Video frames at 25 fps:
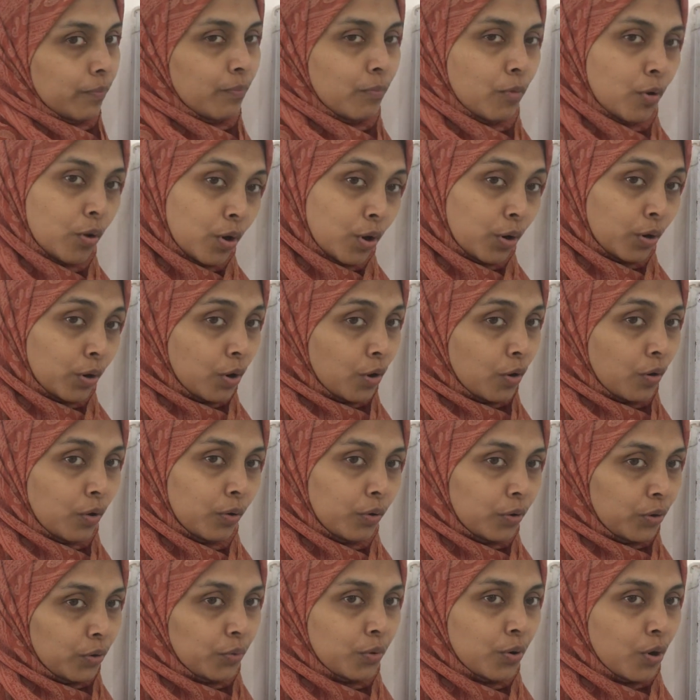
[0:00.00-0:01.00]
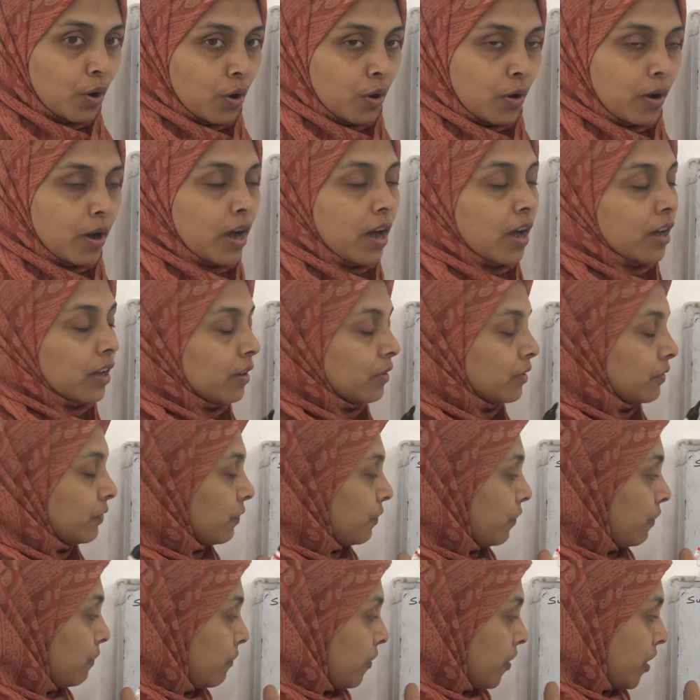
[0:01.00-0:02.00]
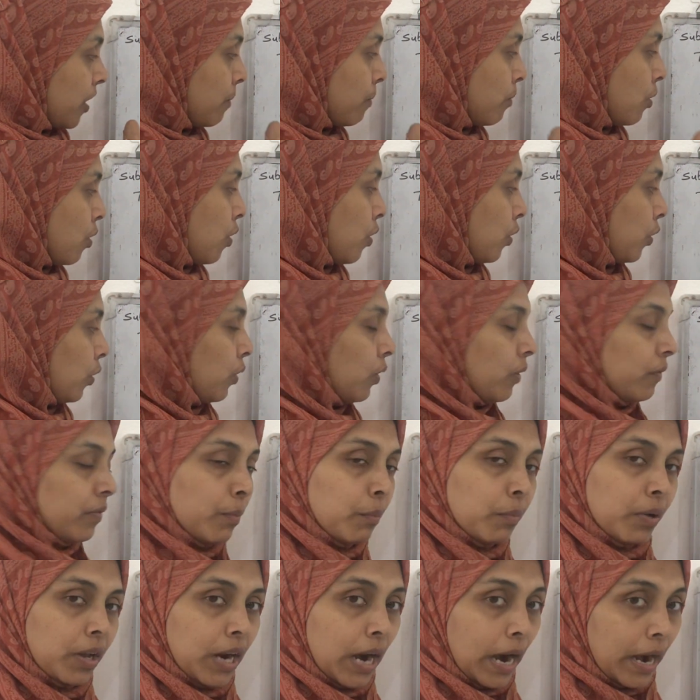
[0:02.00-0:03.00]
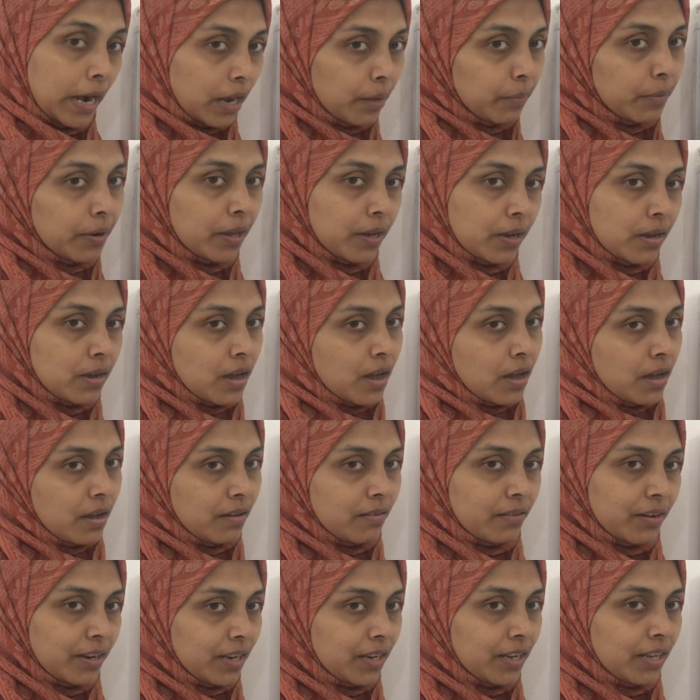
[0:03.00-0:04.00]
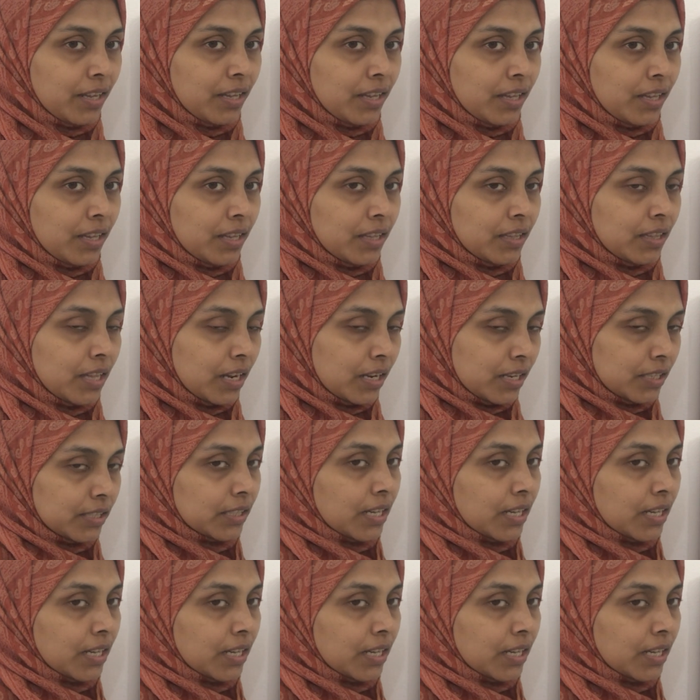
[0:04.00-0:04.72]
Borrow, you know, we borrow. Okay, that is